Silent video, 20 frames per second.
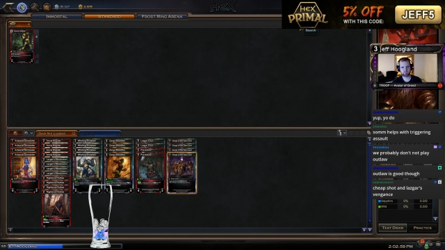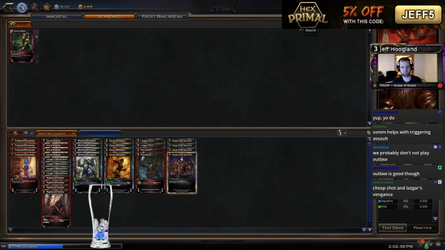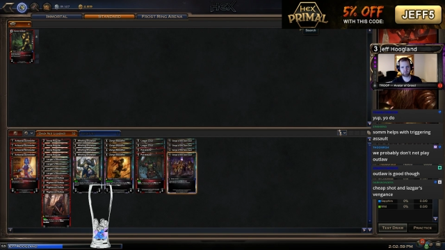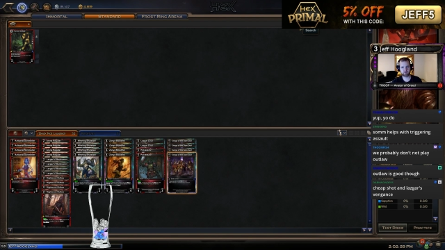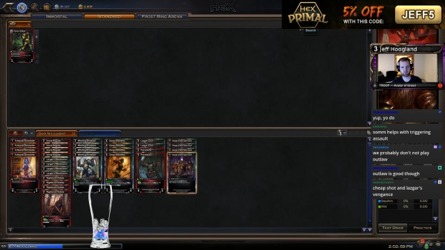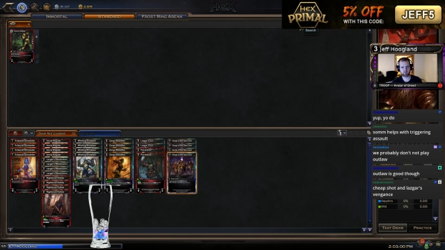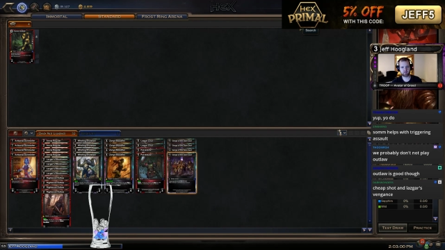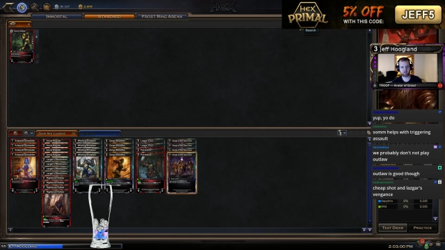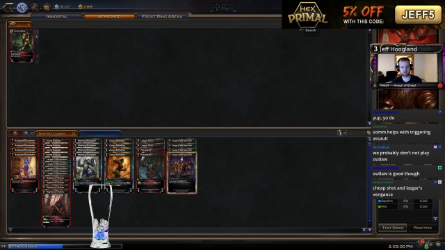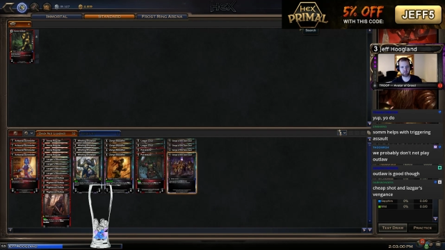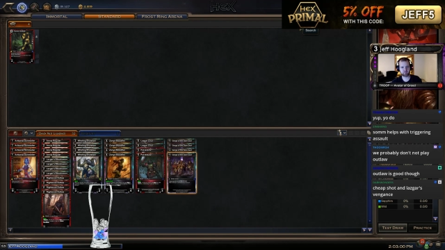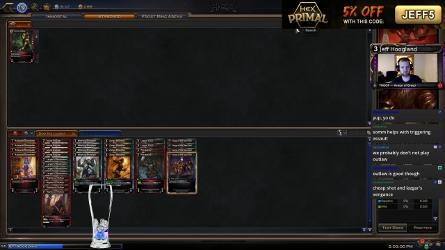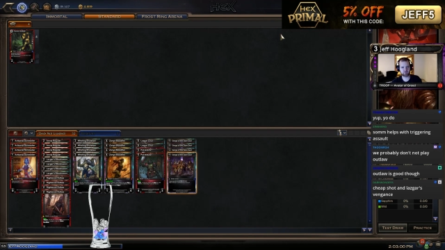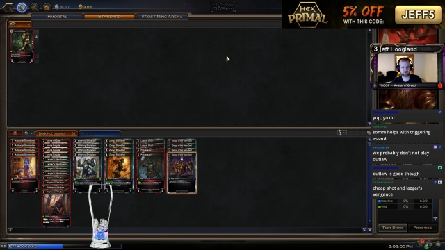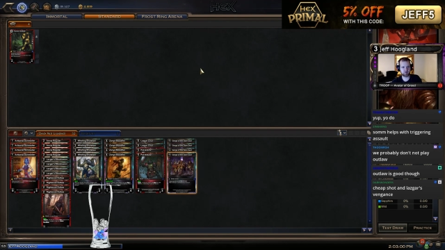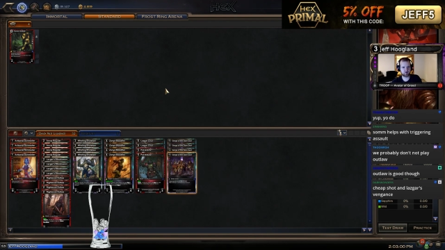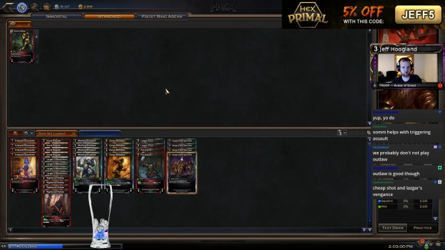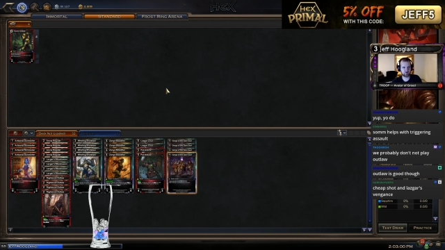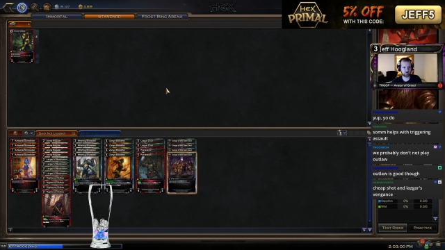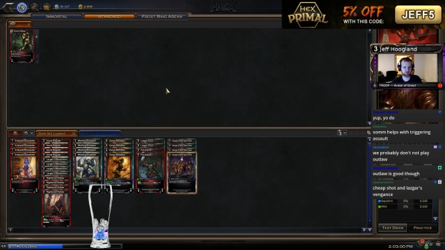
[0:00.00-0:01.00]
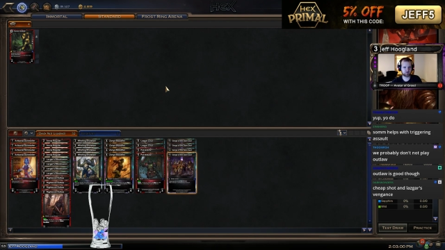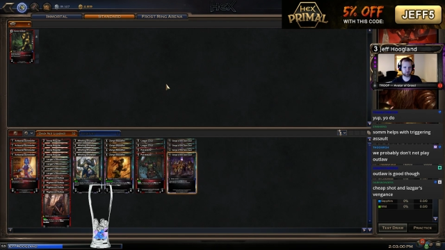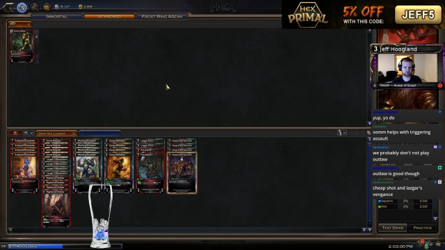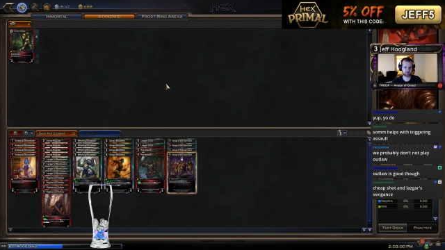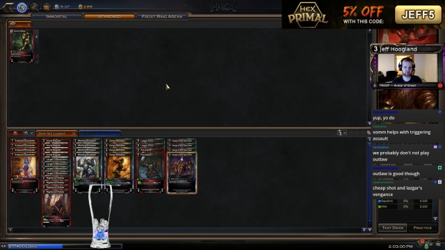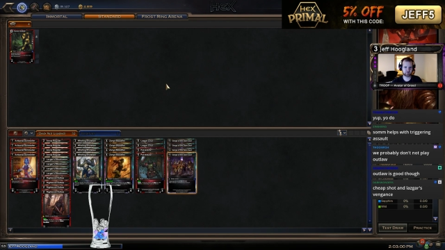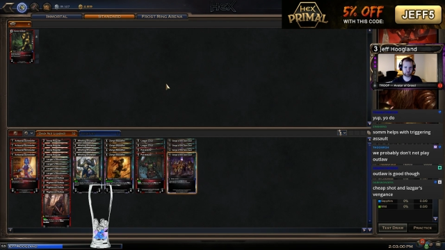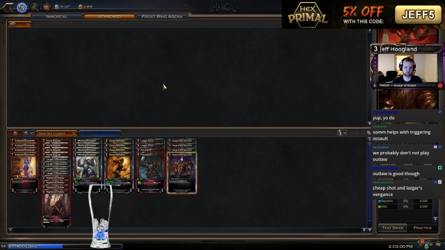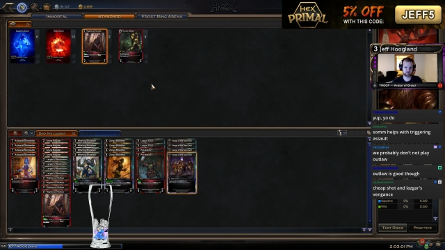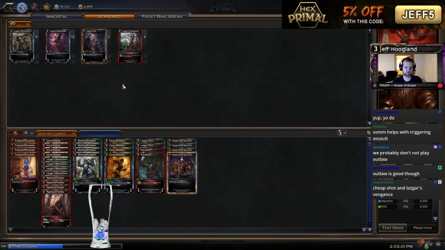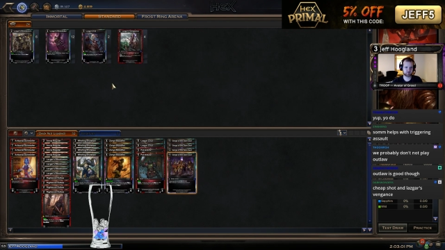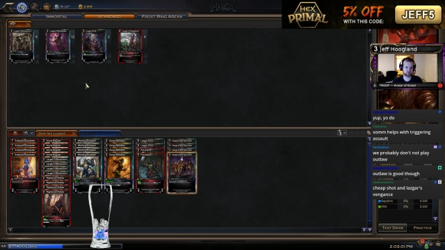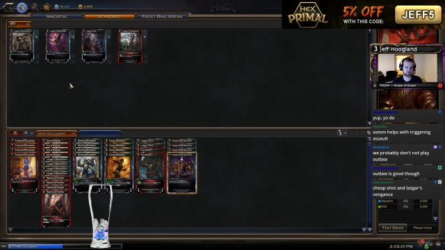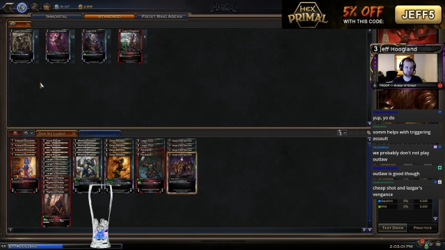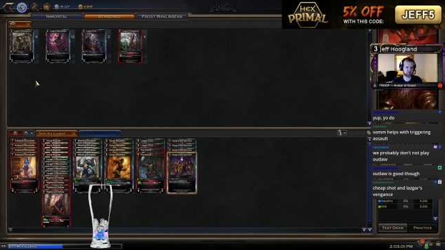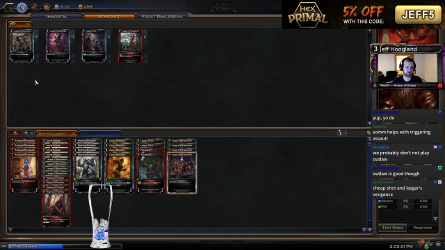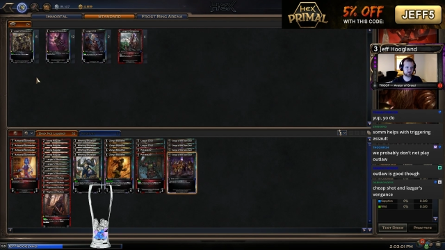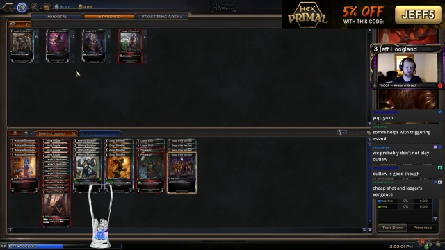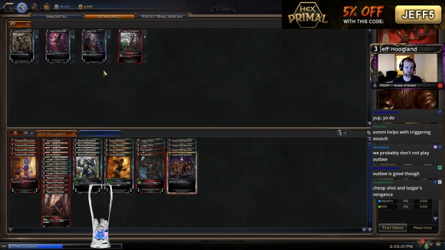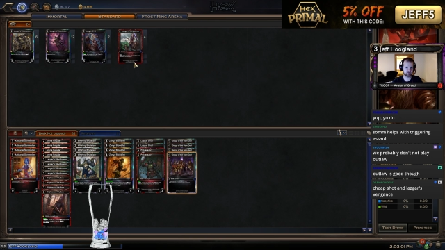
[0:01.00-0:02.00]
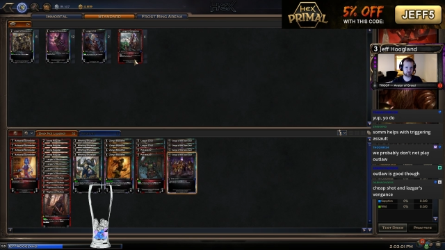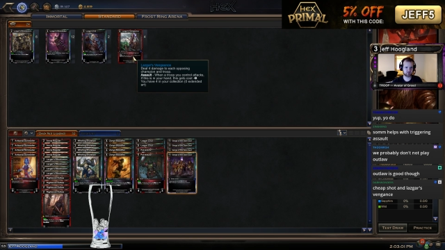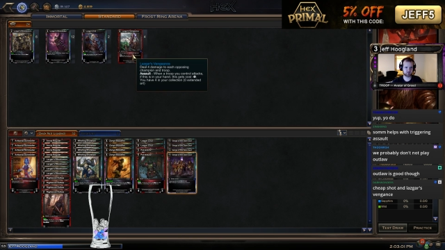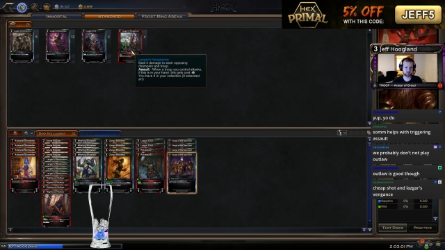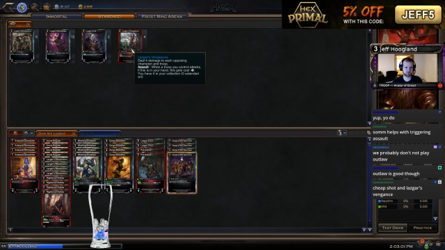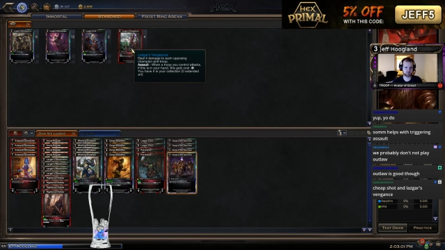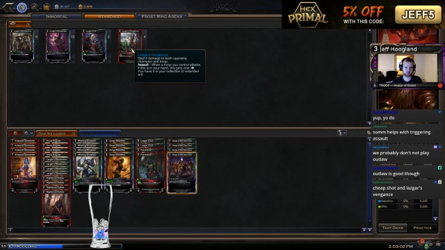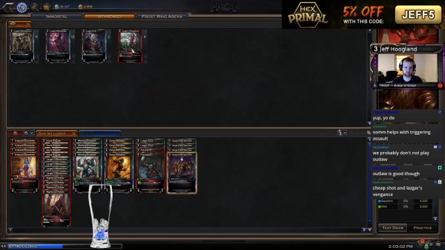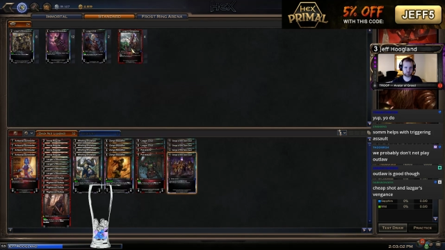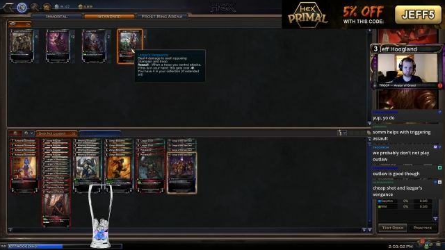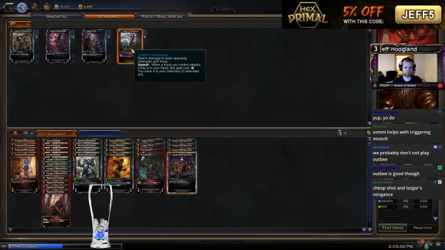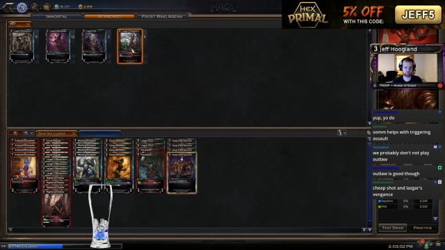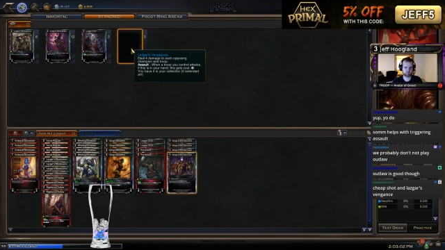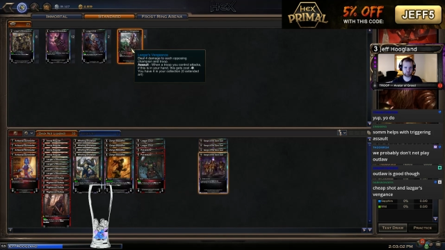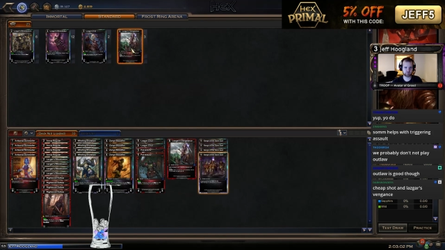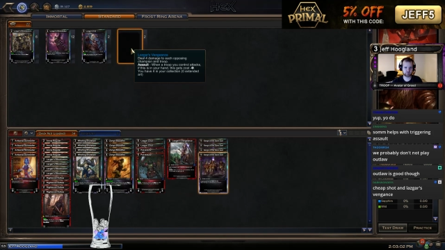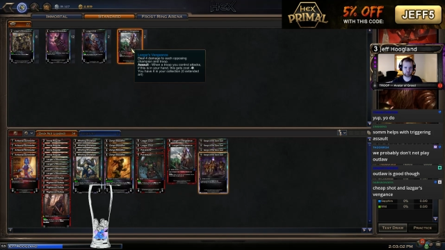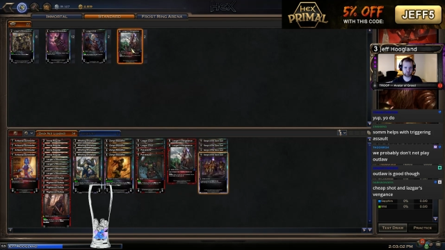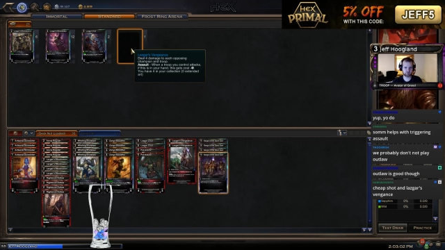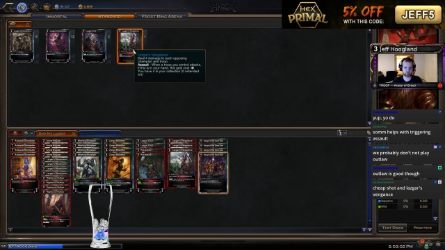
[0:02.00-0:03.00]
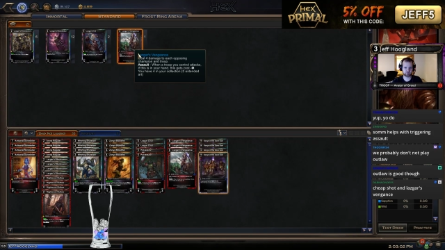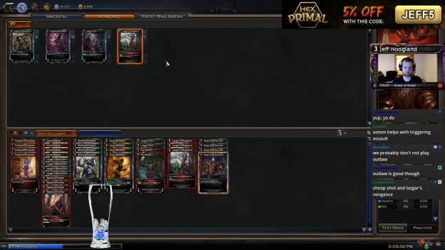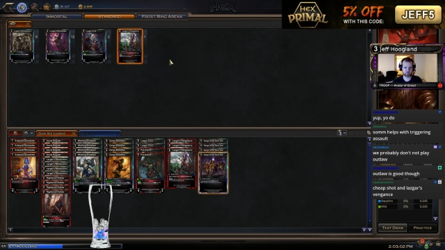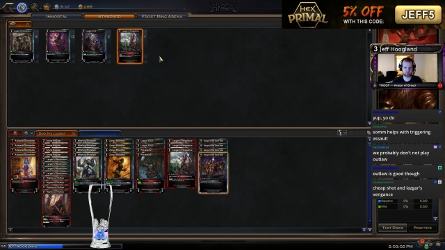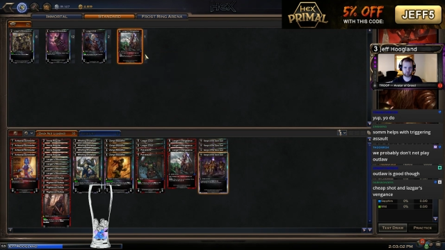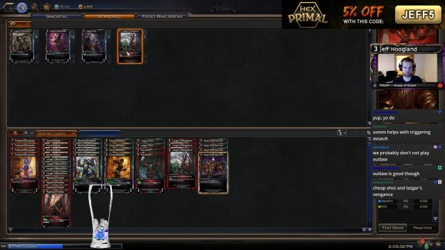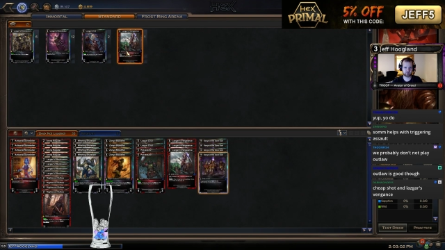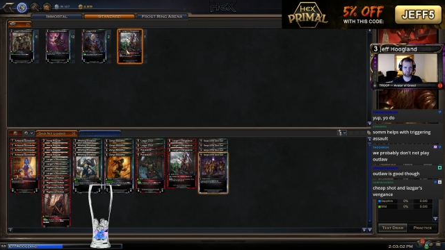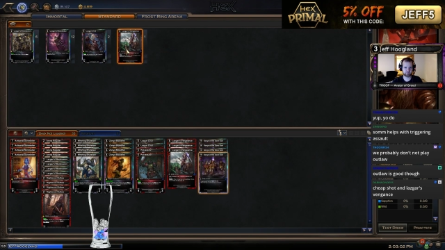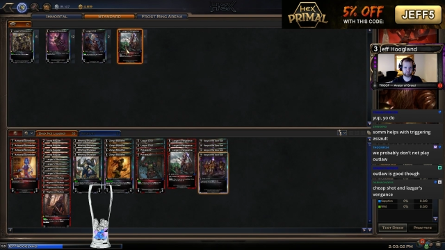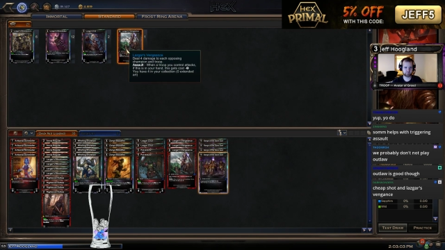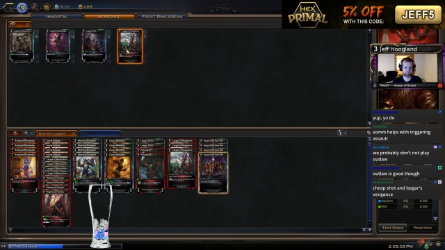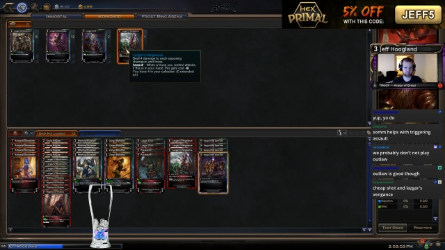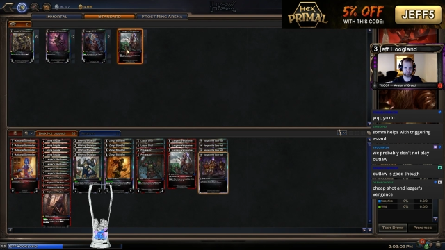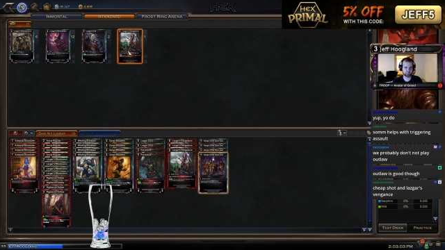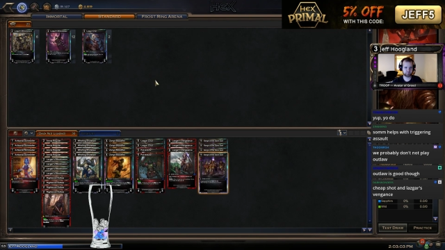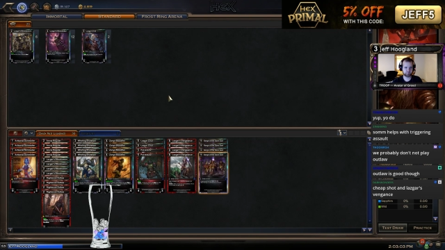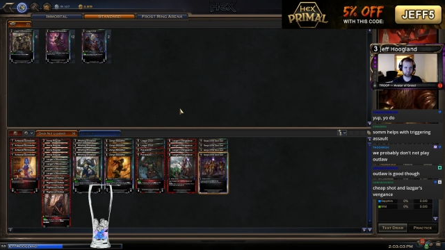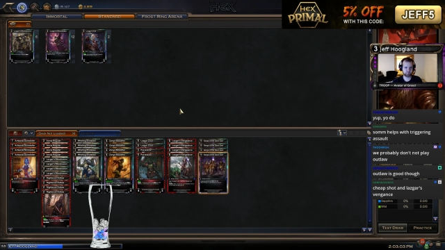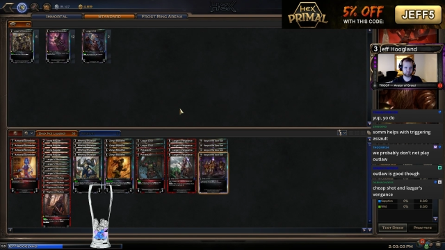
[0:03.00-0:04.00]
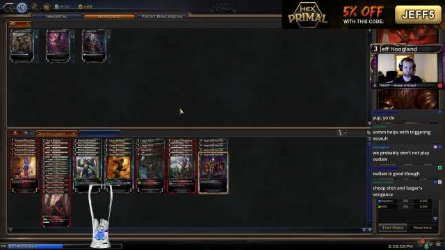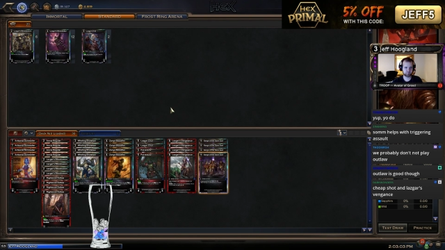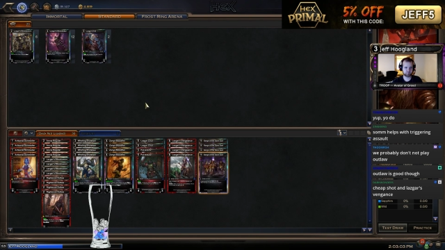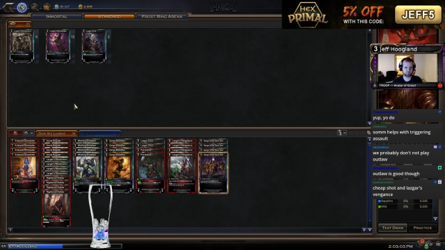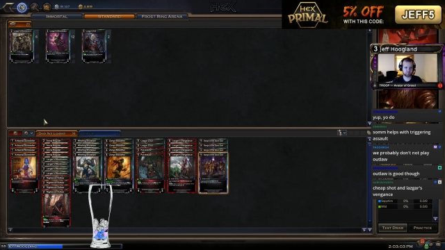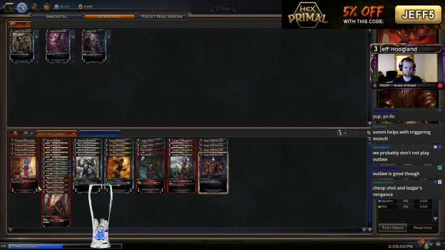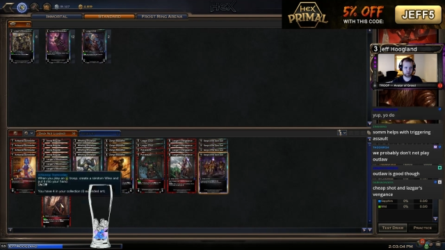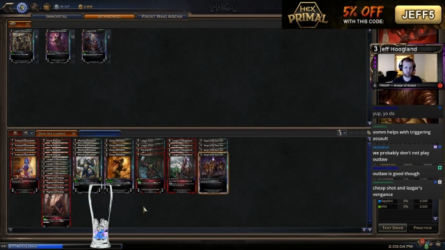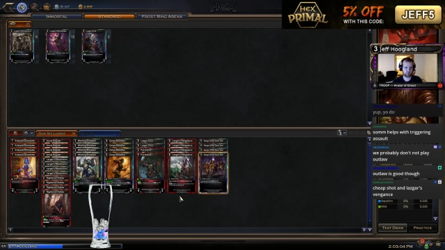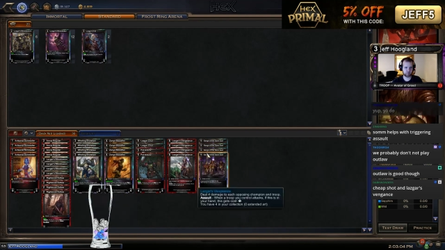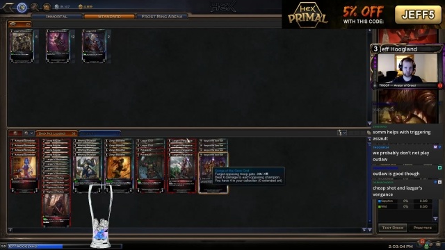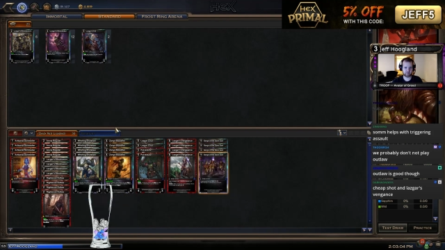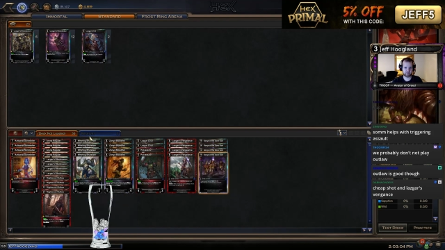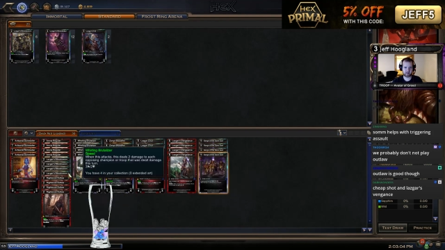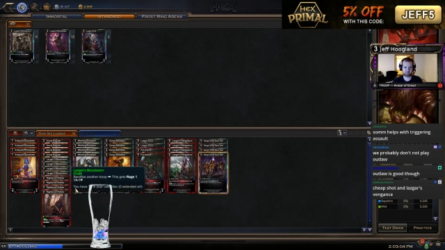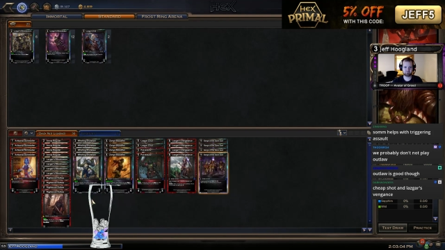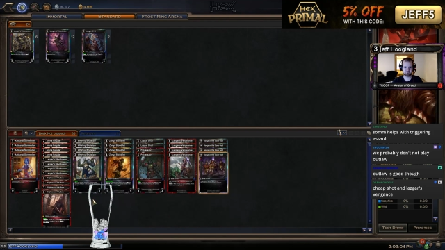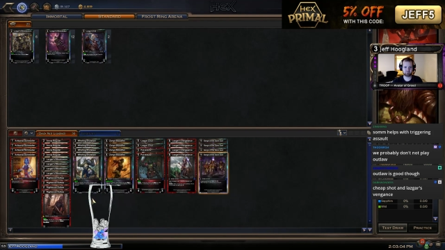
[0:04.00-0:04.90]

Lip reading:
Nobody's mouth can be seen.